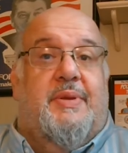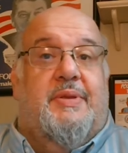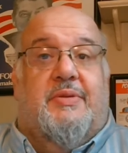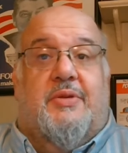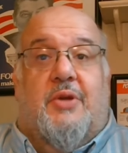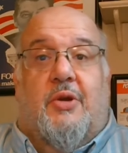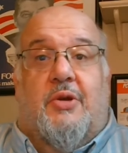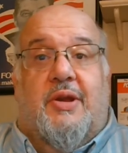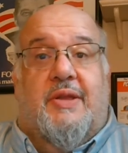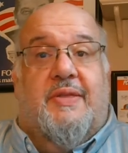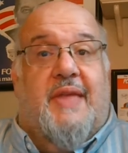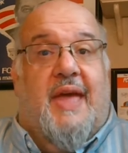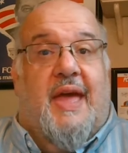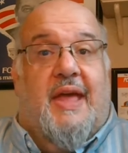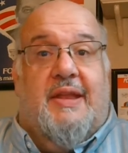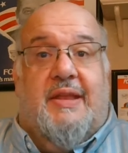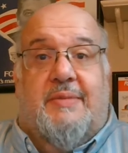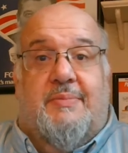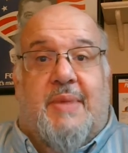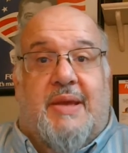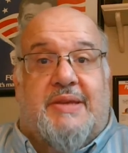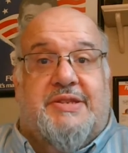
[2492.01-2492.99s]
turning
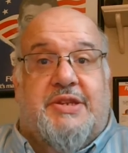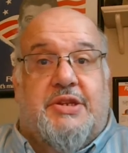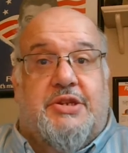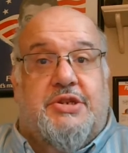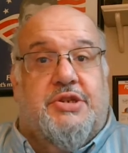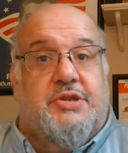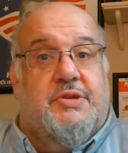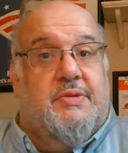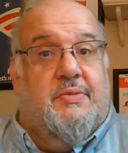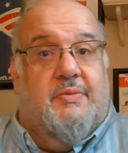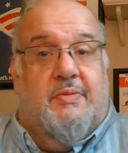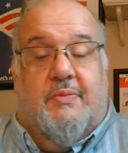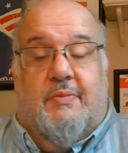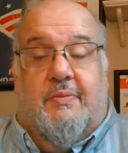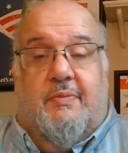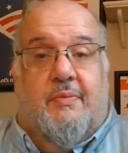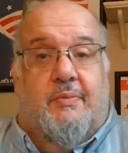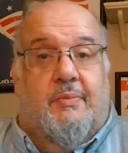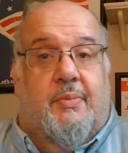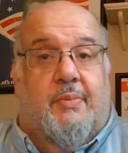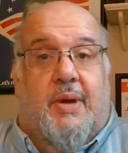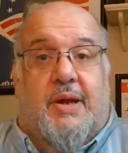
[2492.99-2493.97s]
that message
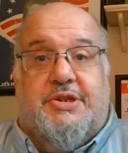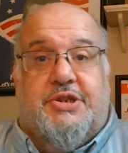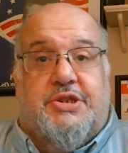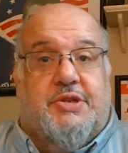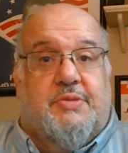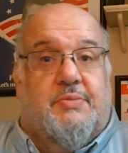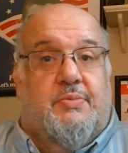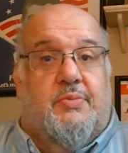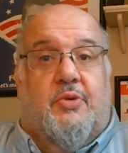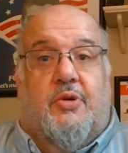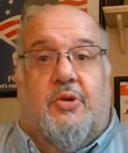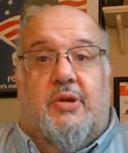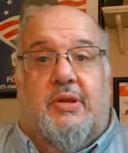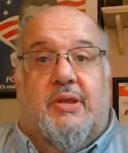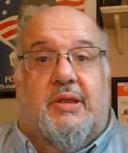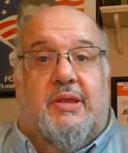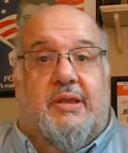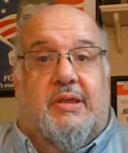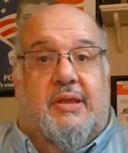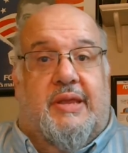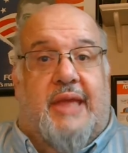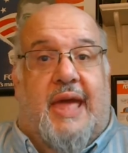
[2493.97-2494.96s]
much more
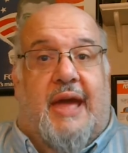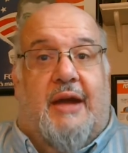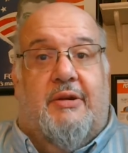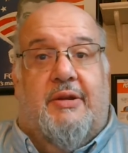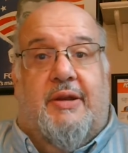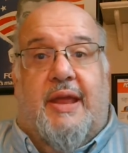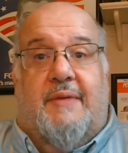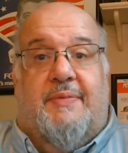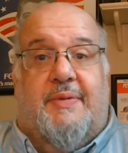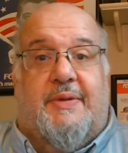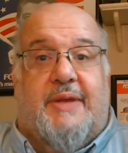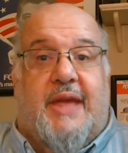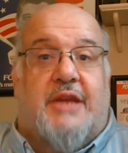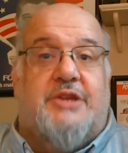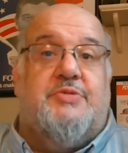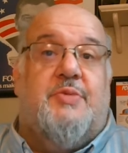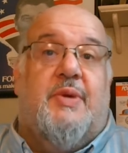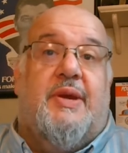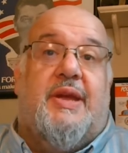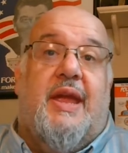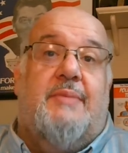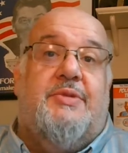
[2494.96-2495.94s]
loud in
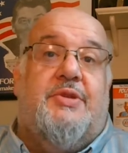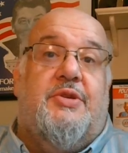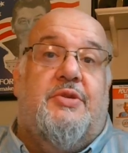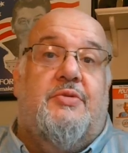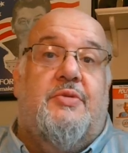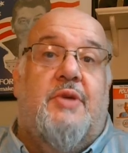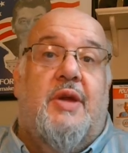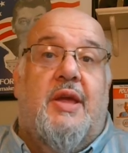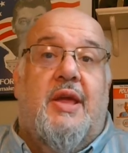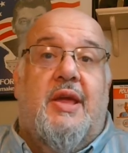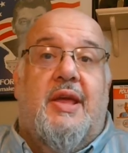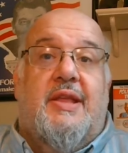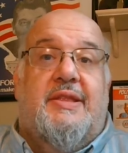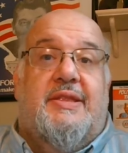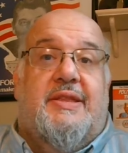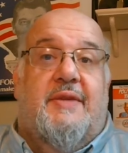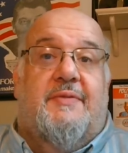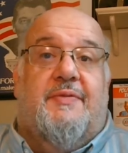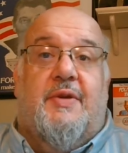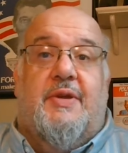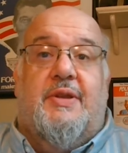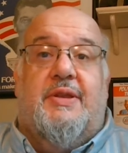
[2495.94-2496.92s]
amplification when it came to
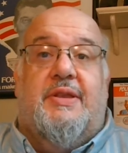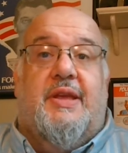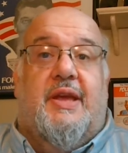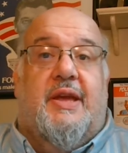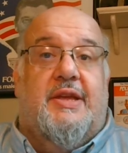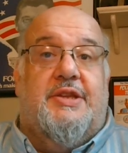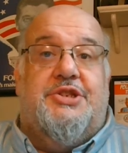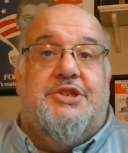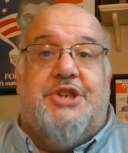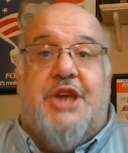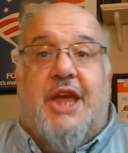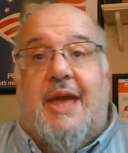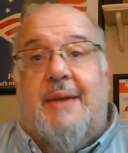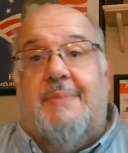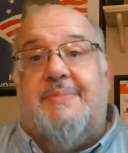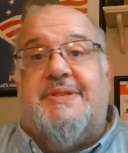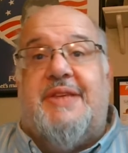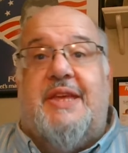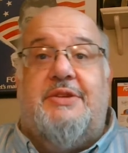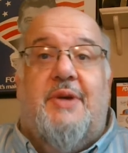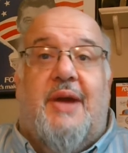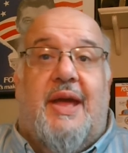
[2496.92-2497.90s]
different uh,
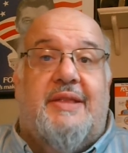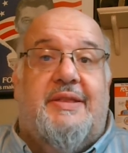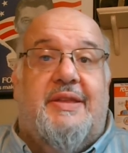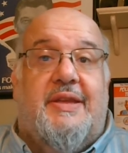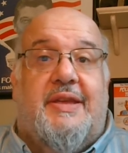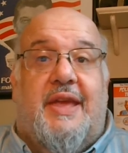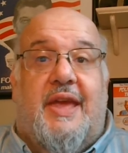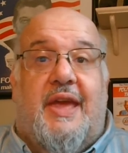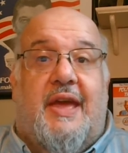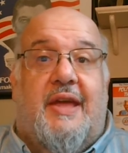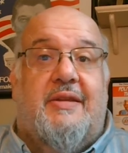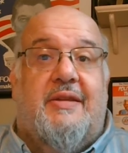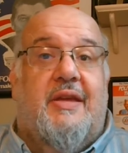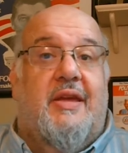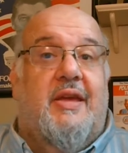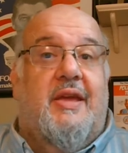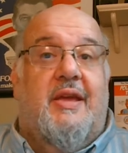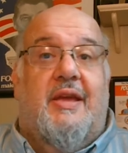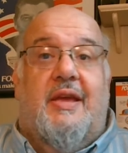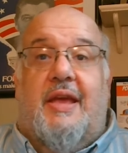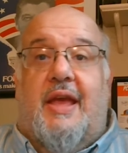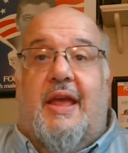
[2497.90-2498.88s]
jabs that you had to get
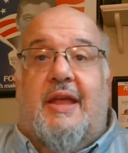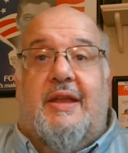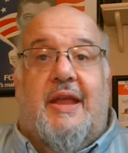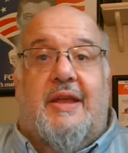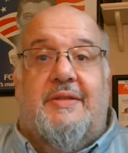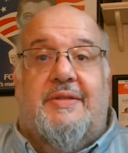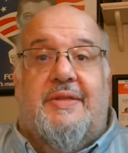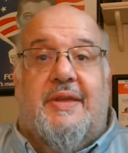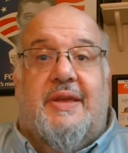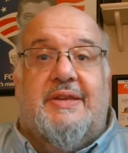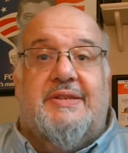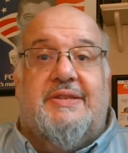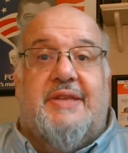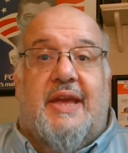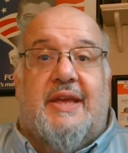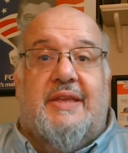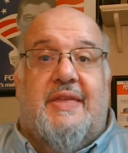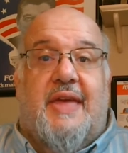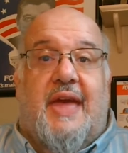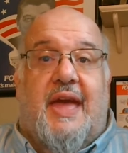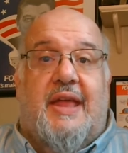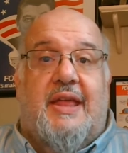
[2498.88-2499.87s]
and, and things
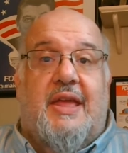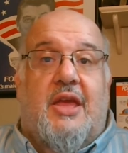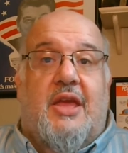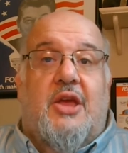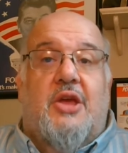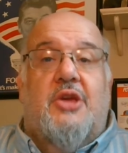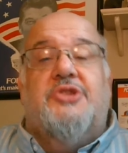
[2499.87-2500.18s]
like that.